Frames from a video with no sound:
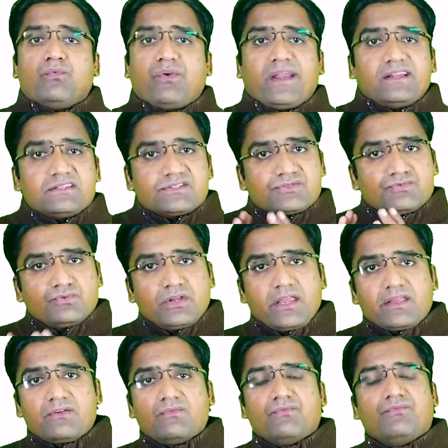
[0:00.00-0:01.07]
Friends, today
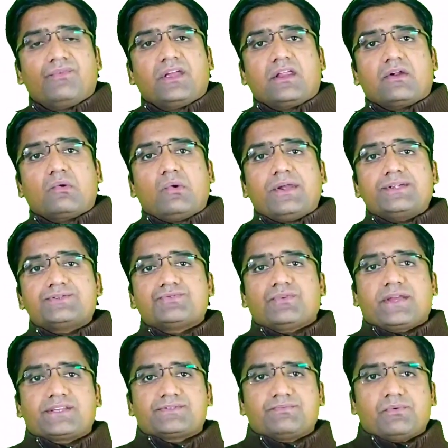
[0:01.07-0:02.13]
we are going to
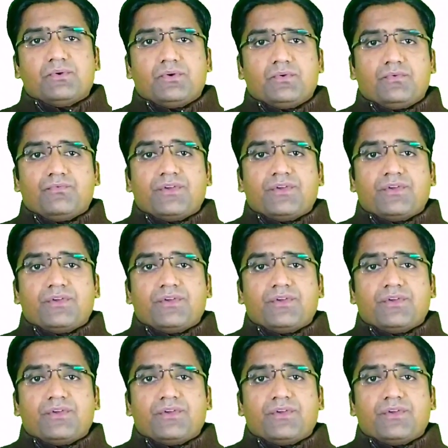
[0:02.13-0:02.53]
explore,